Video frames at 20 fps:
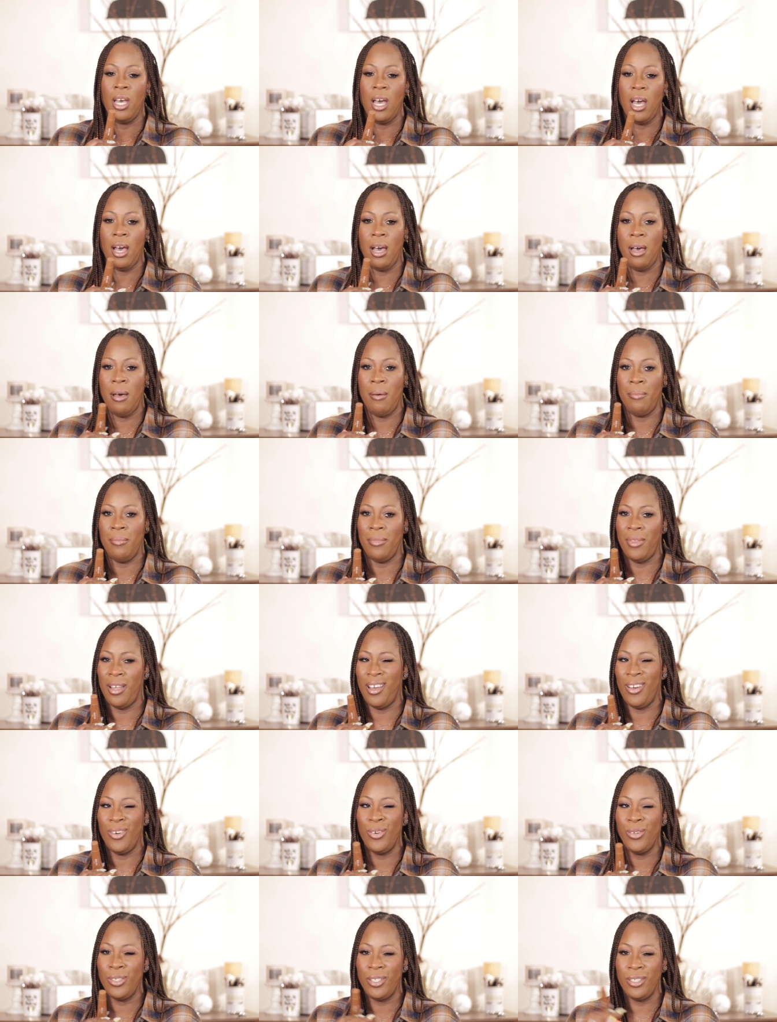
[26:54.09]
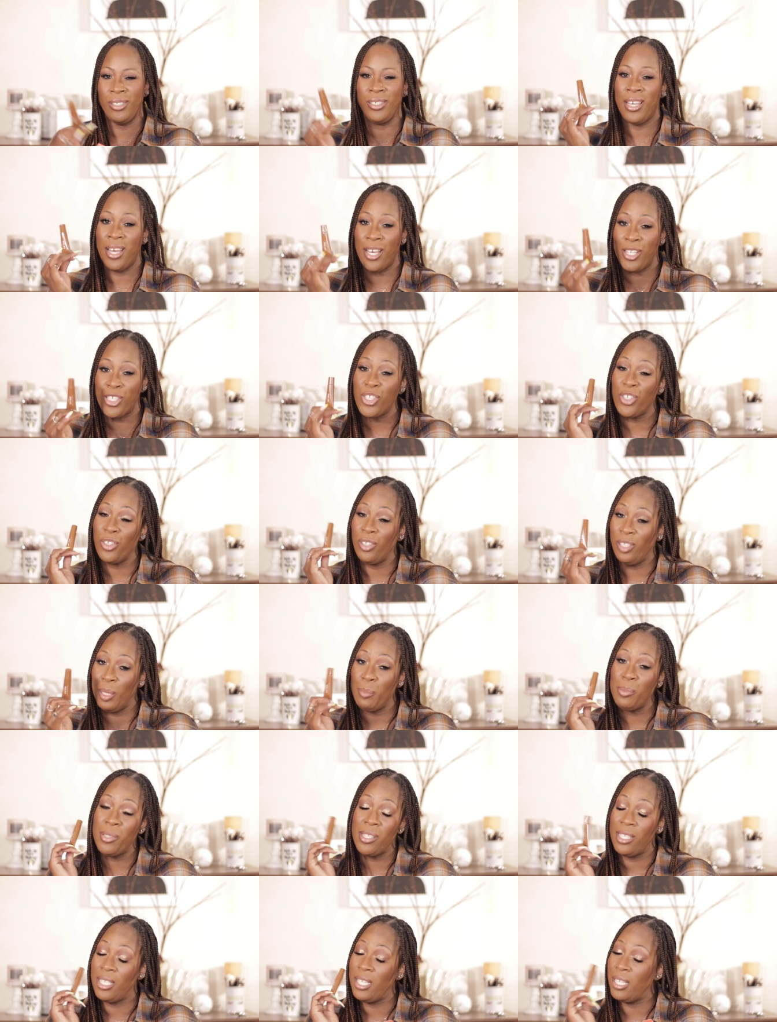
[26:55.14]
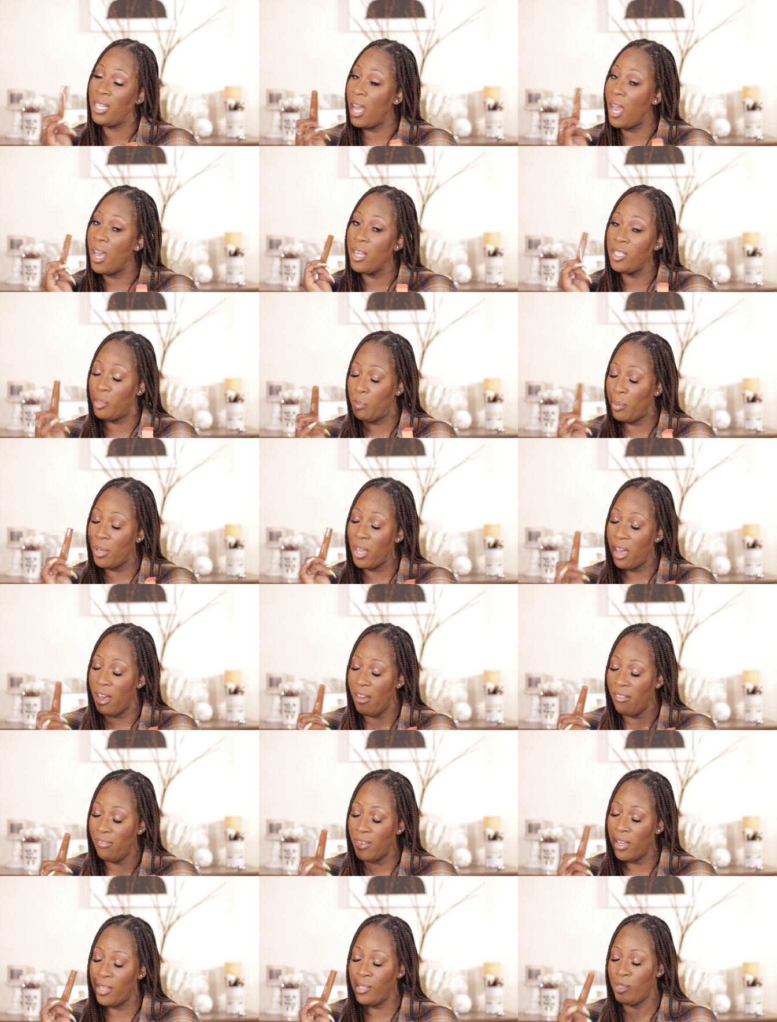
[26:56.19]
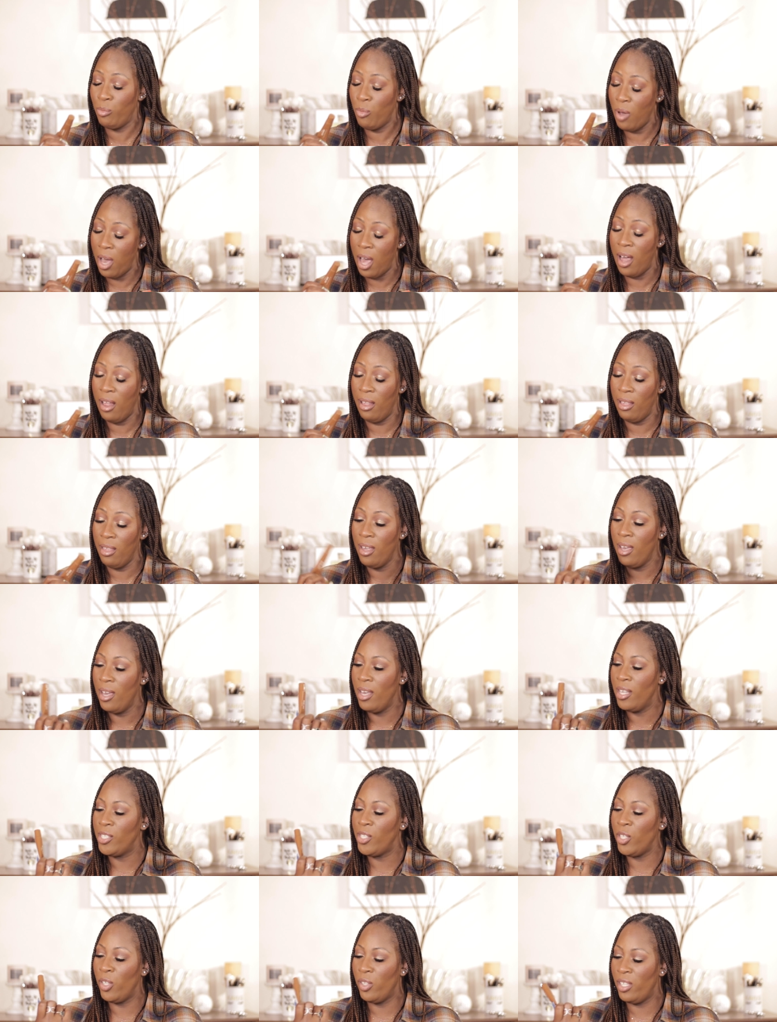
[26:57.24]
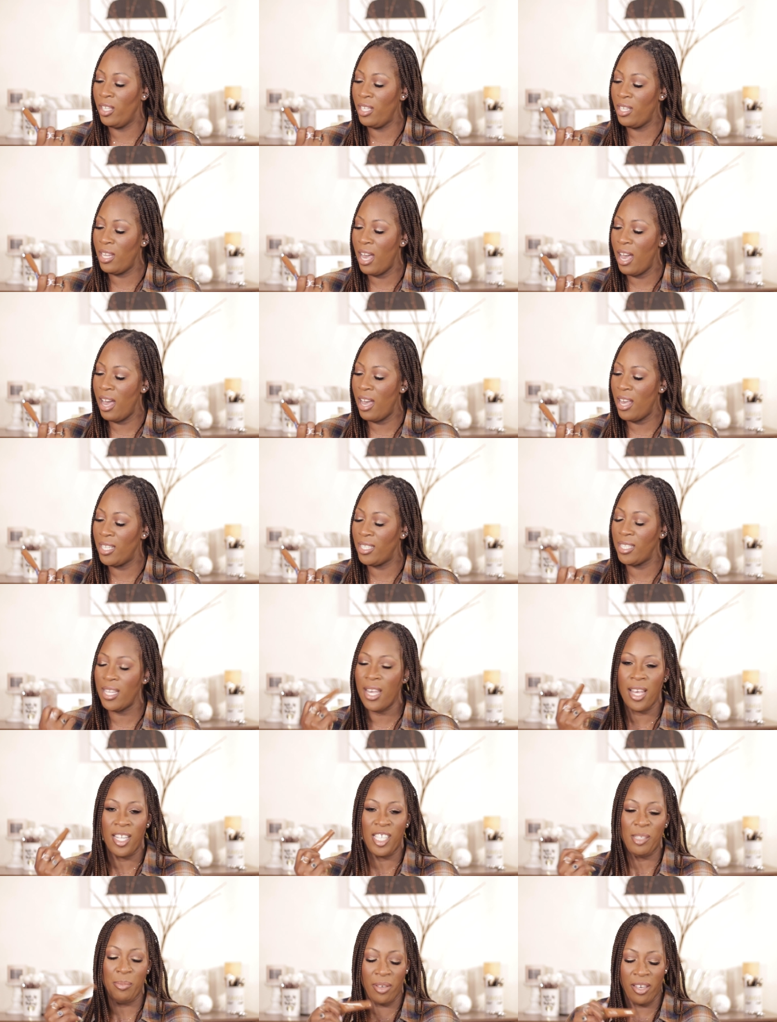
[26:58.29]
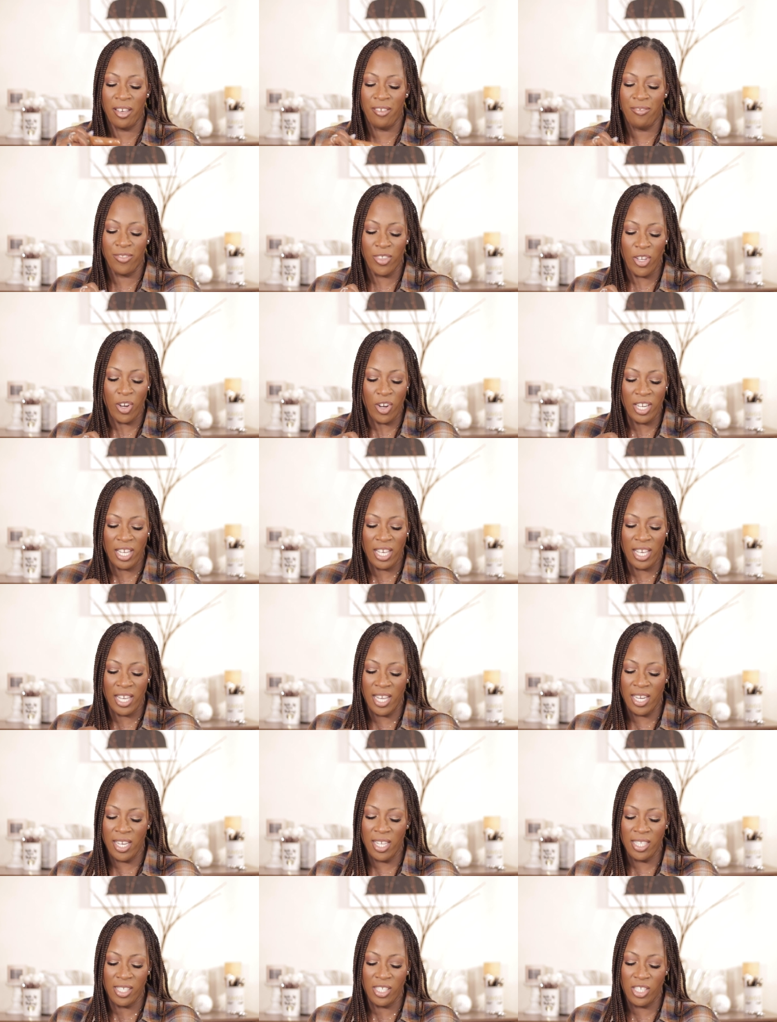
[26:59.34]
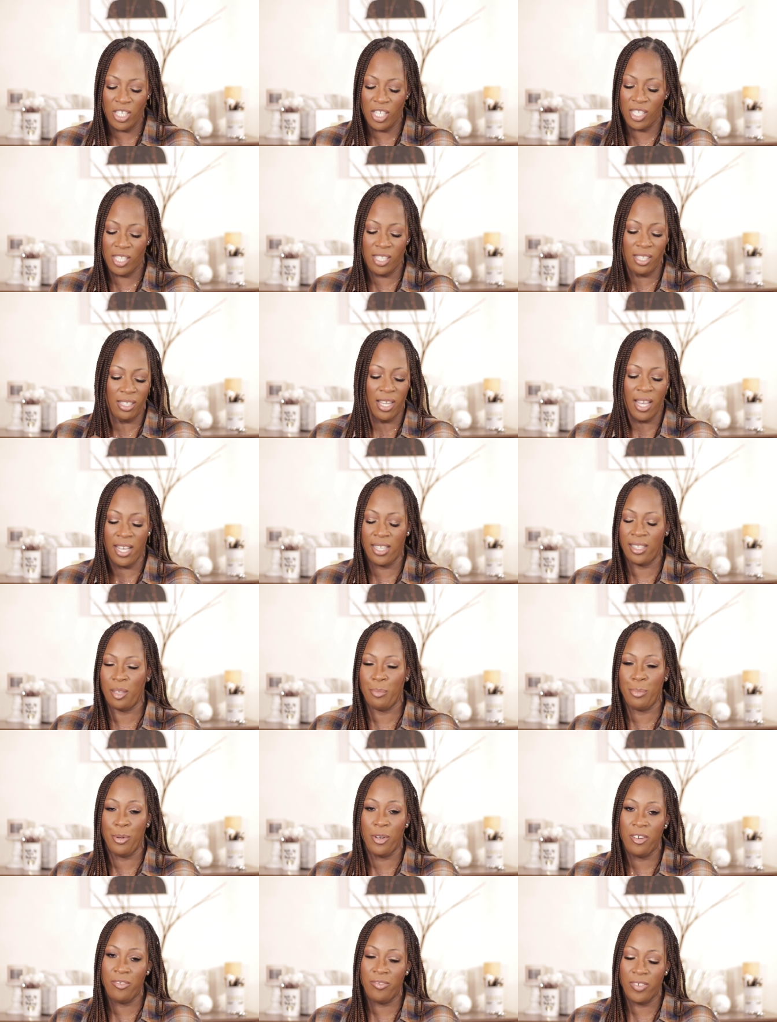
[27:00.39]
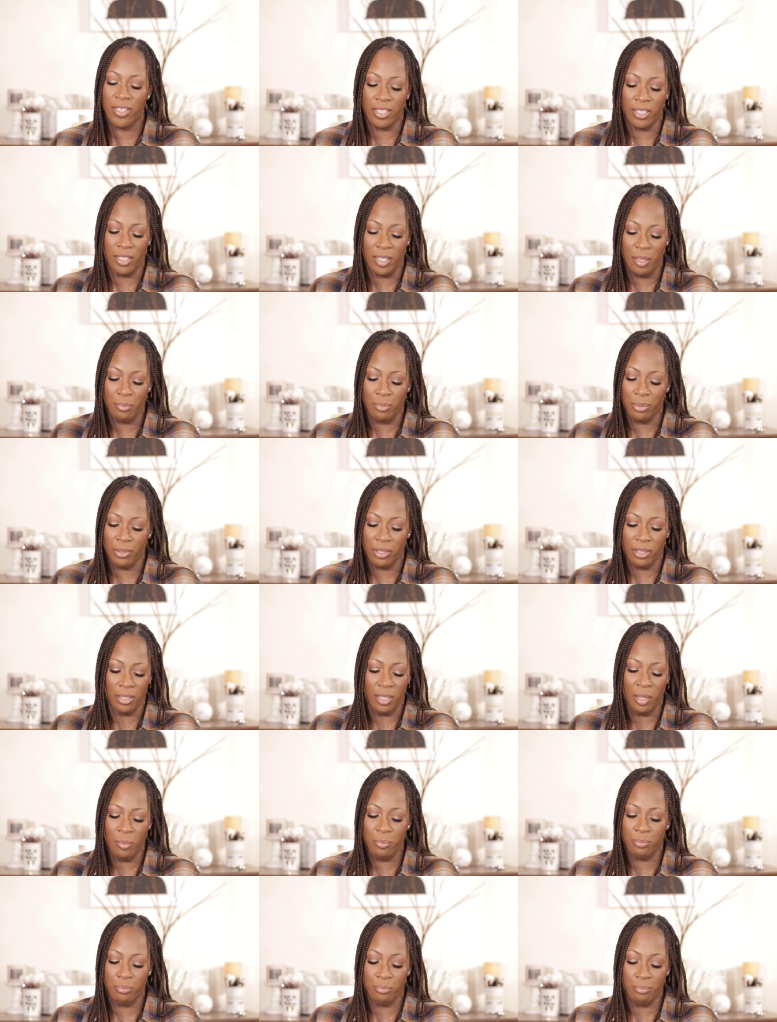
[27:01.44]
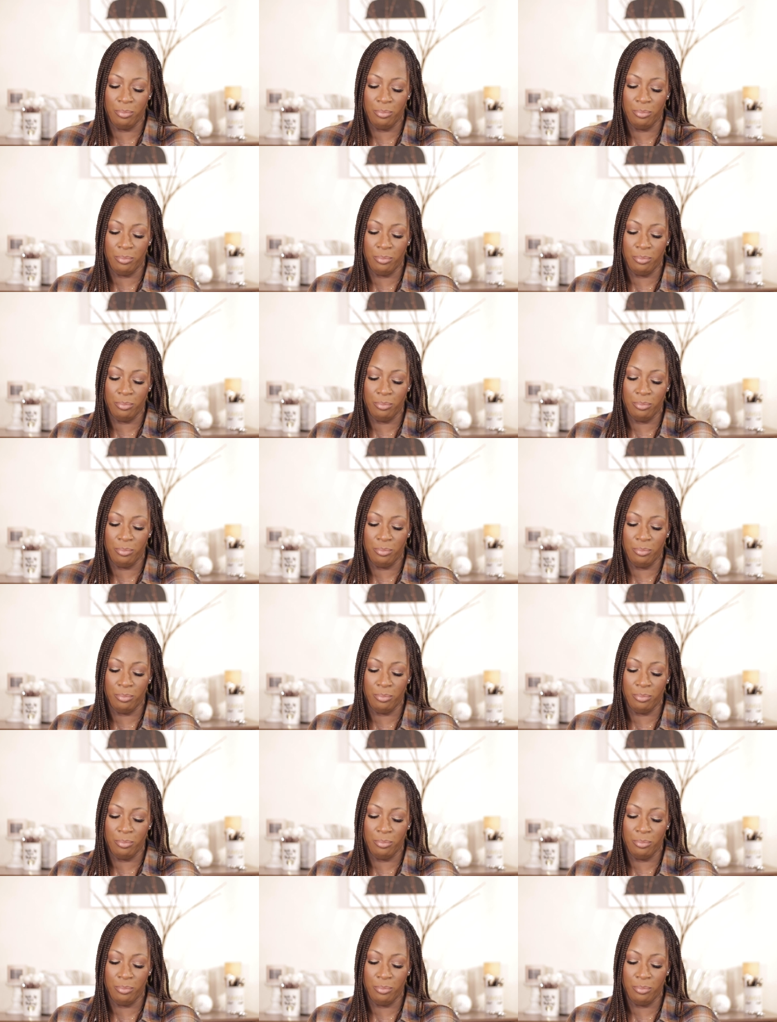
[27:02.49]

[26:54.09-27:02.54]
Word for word: Um, who, yes, your lips need SPF as well. So this has SPF 30 and it's just like the perfect lip lip